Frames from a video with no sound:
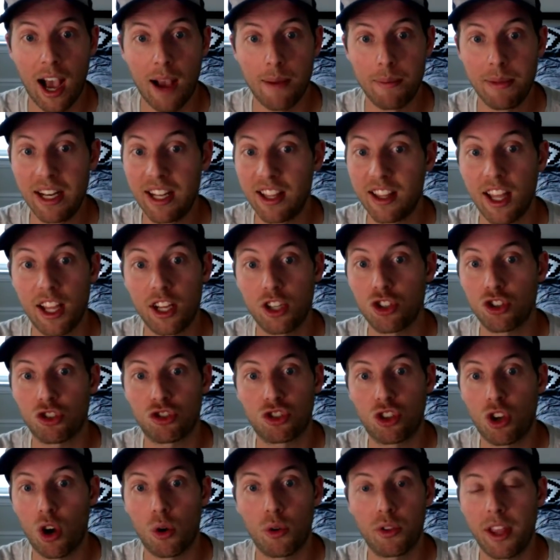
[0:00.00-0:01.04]
I mean, they
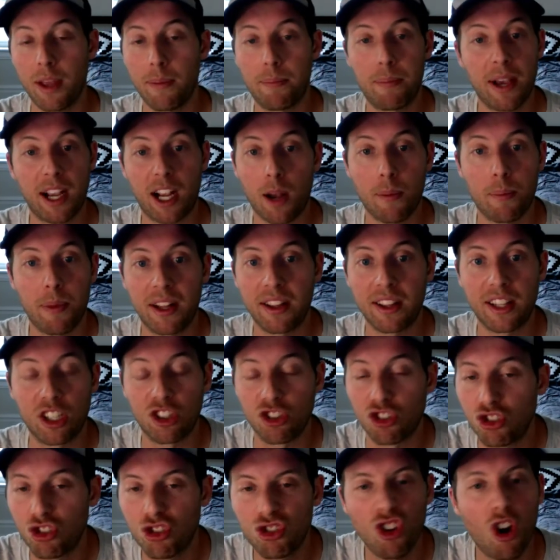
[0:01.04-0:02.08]
just go, they pick up on
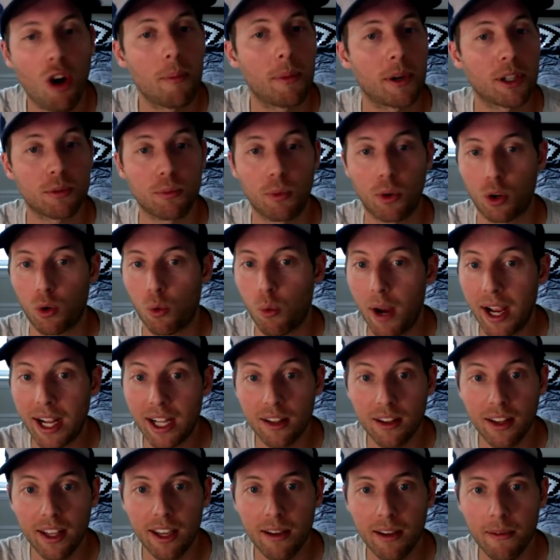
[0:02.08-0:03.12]
things so much more
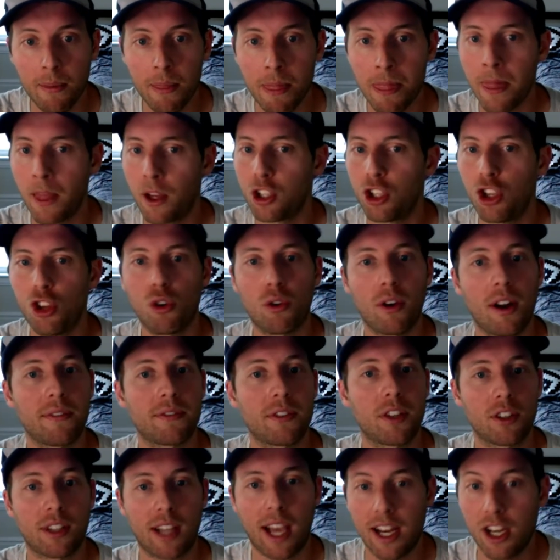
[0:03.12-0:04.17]
quickly. You don't
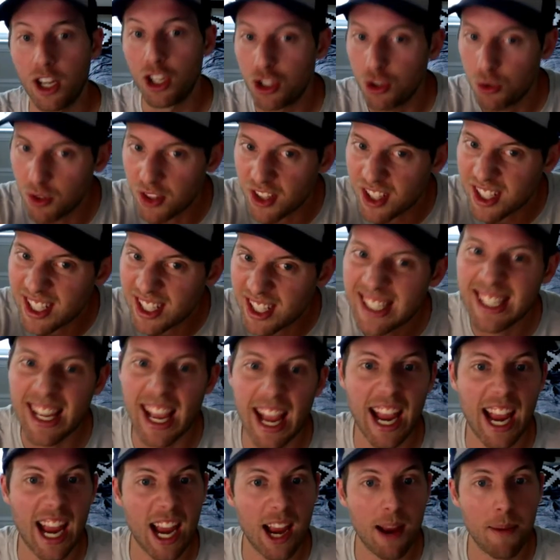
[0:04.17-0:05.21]
have to kind of do the
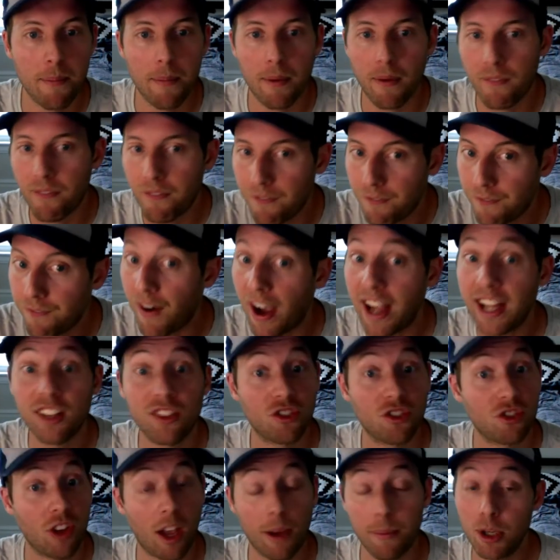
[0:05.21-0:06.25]
same
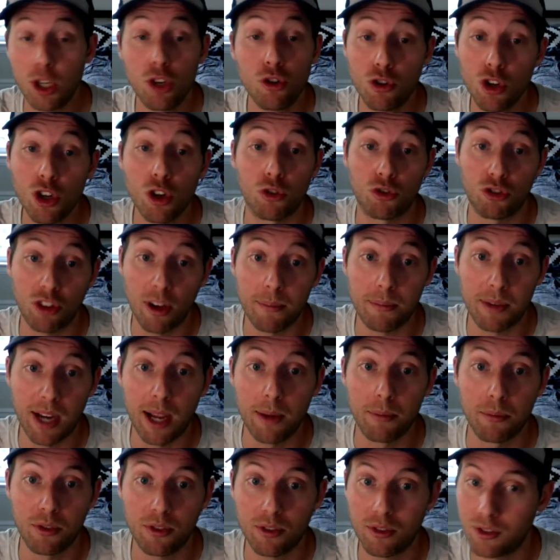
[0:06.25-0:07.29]
fights. I mean, you do
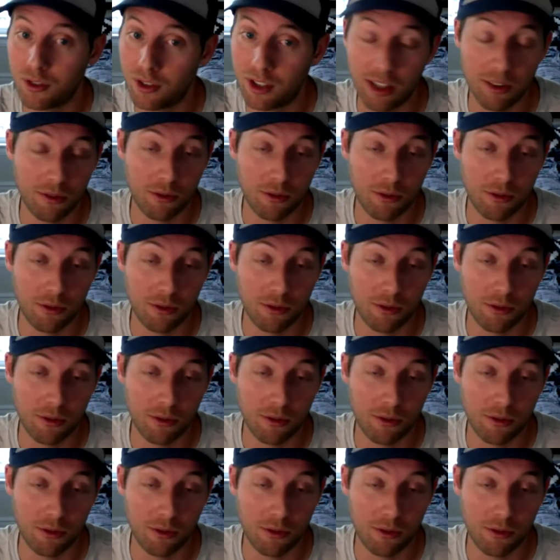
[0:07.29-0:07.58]
sometimes.